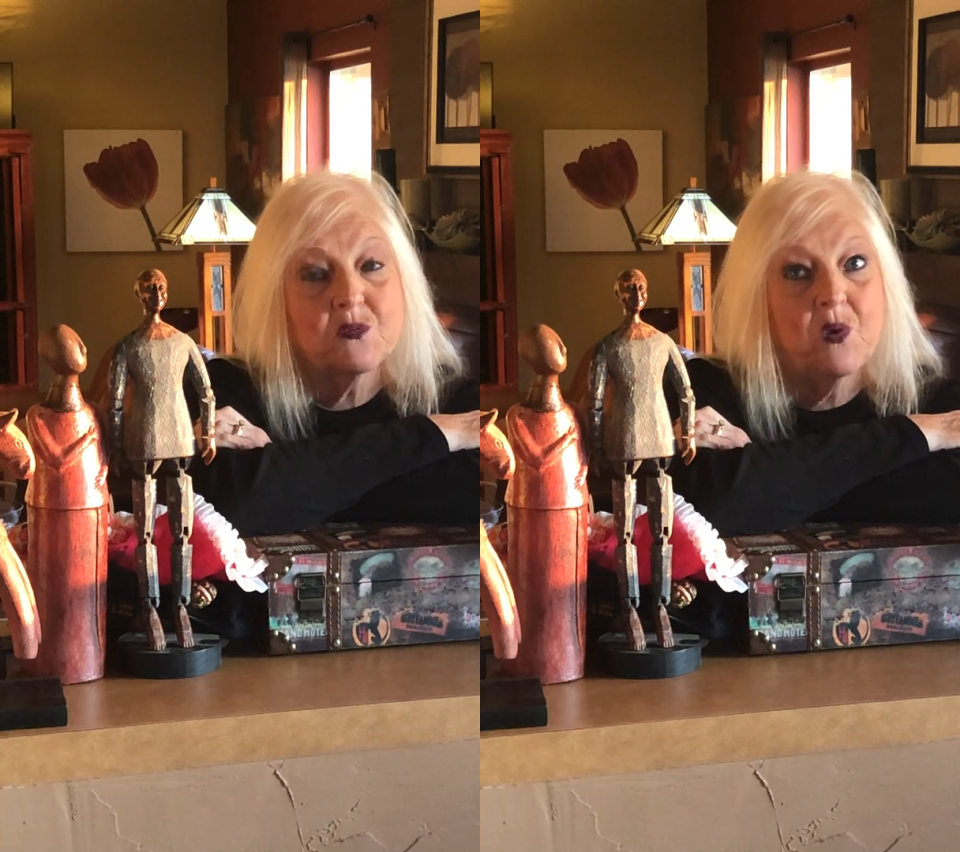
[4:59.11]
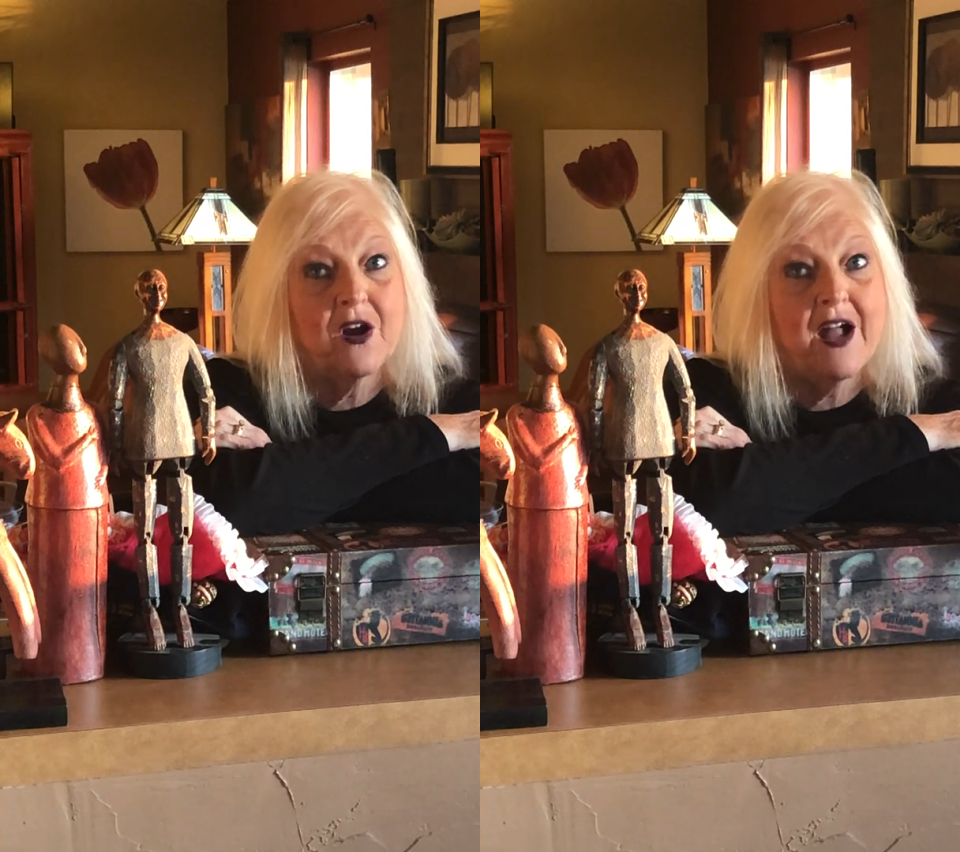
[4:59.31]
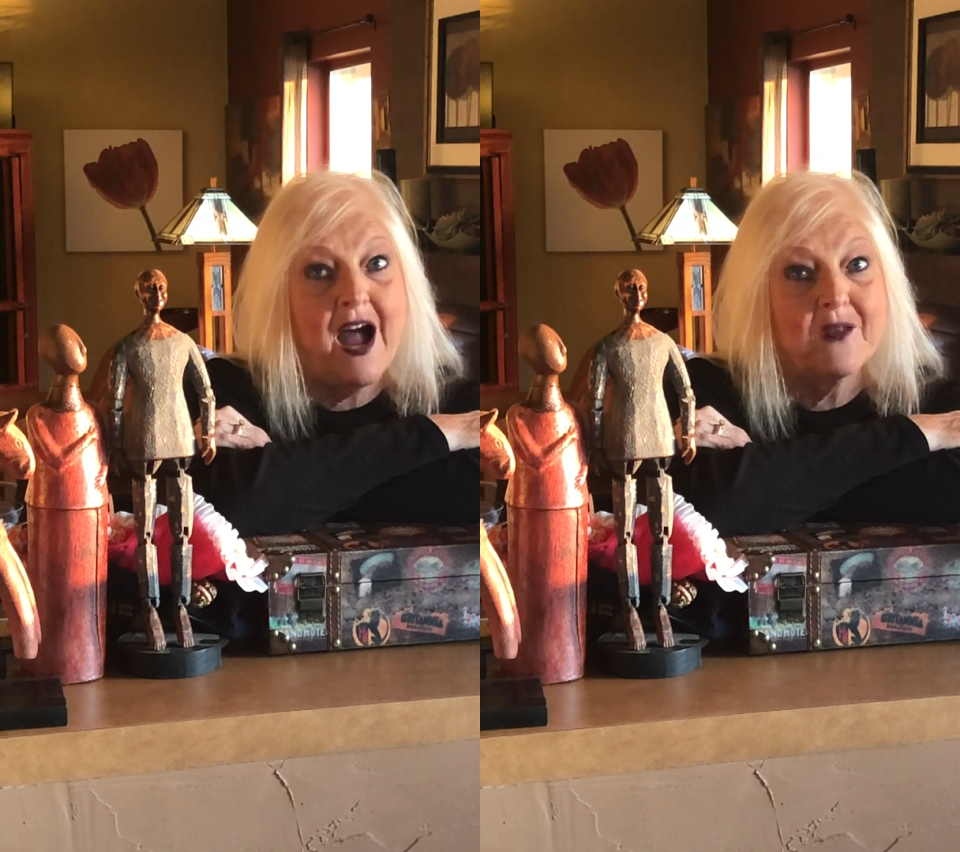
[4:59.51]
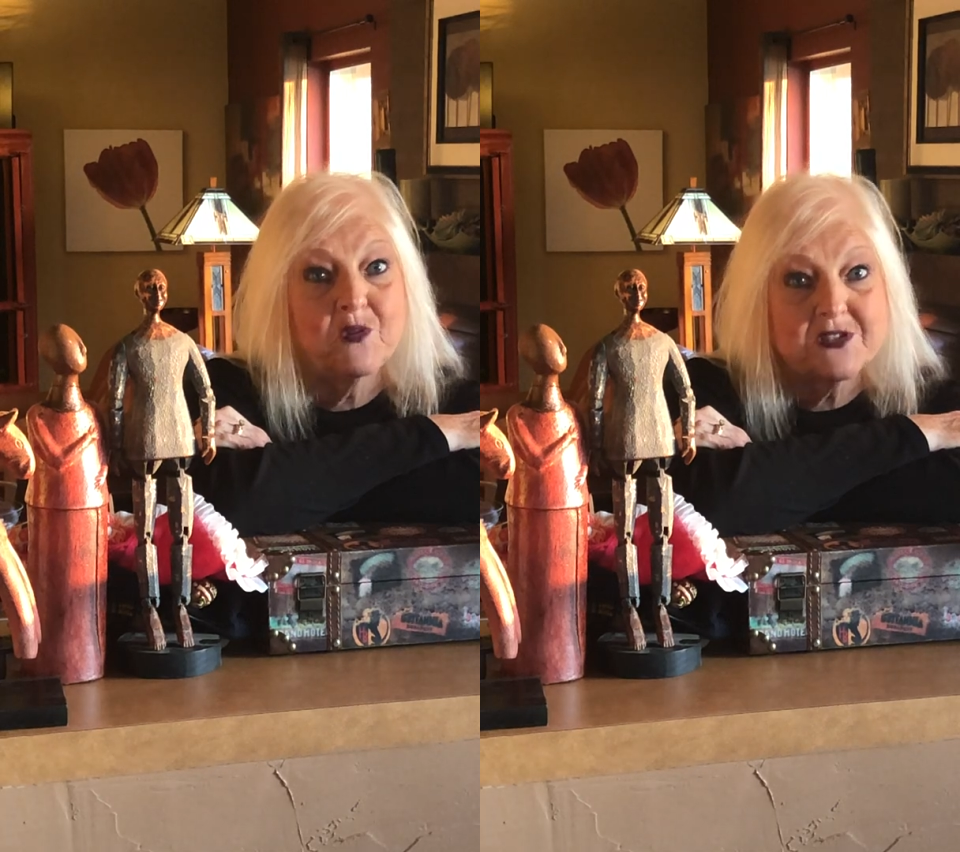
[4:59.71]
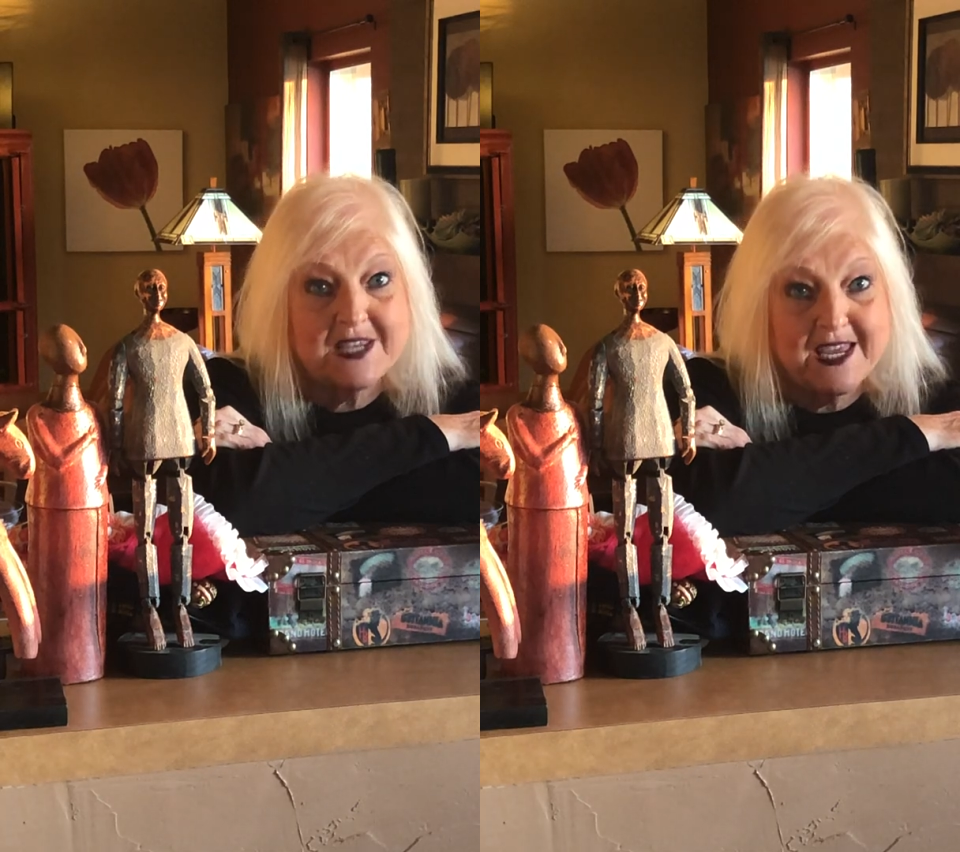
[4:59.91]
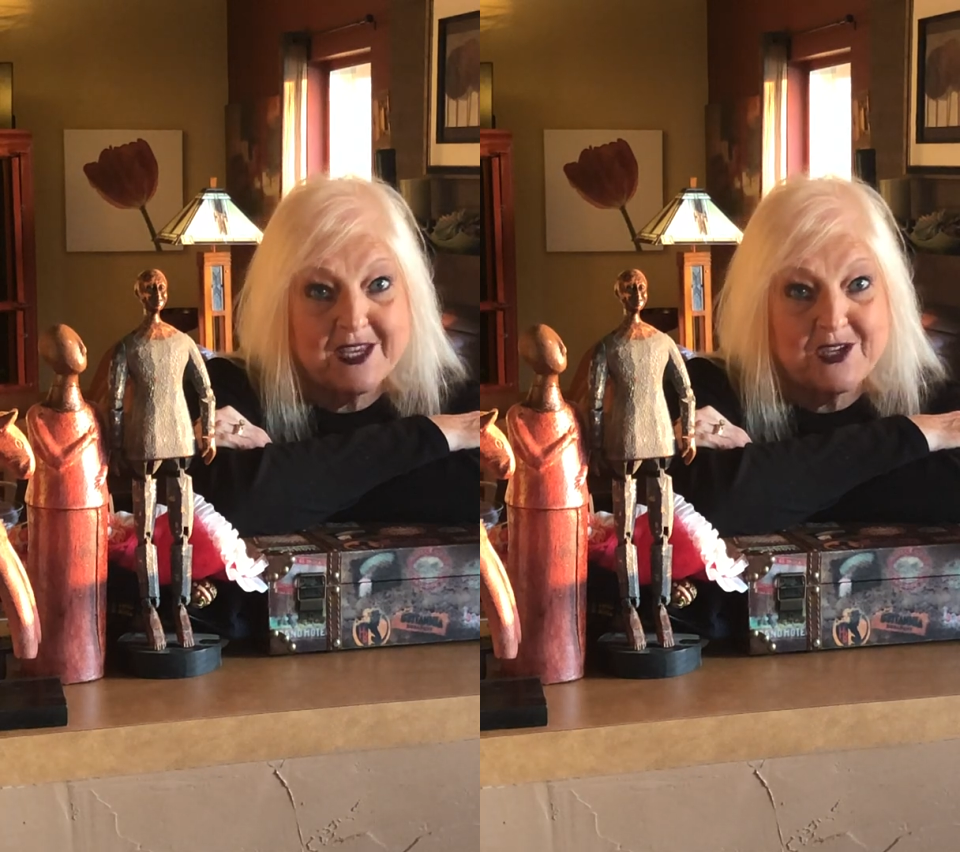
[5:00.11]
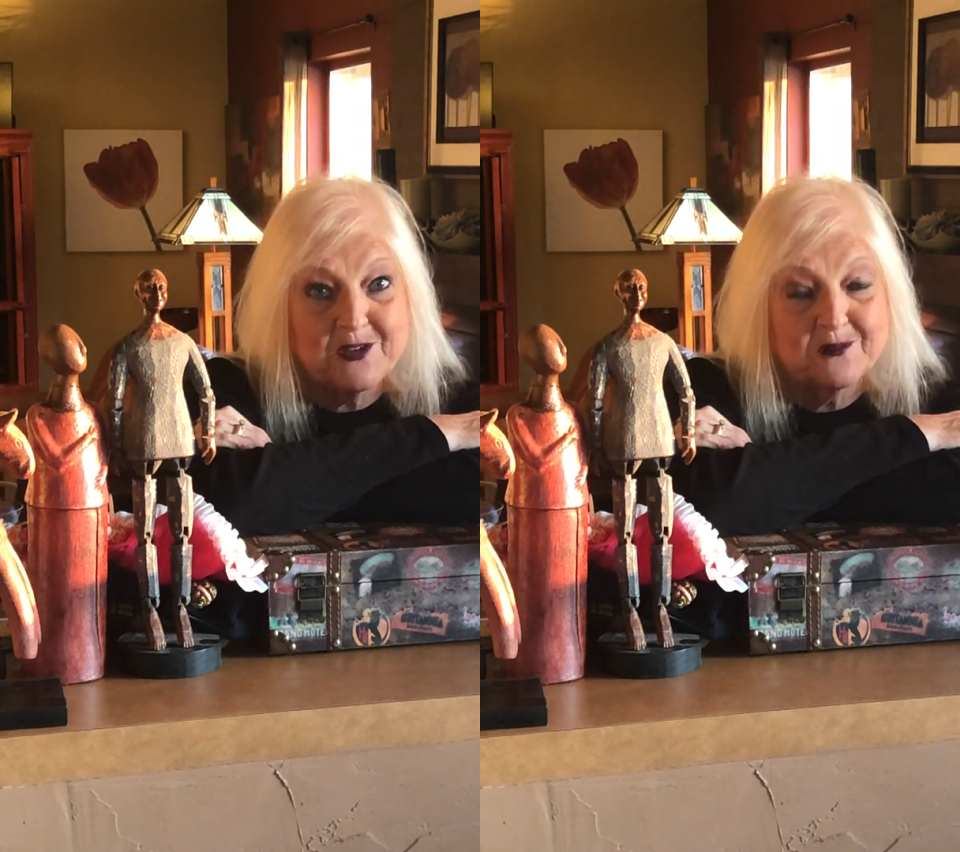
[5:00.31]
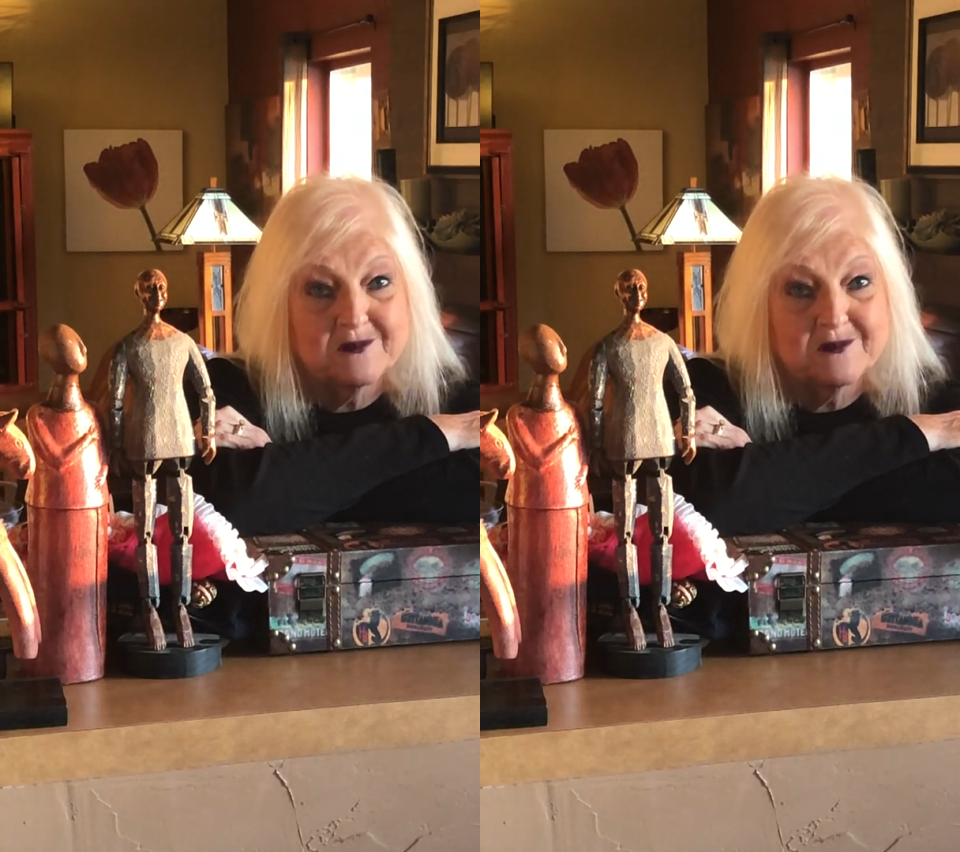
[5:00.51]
where God will take you.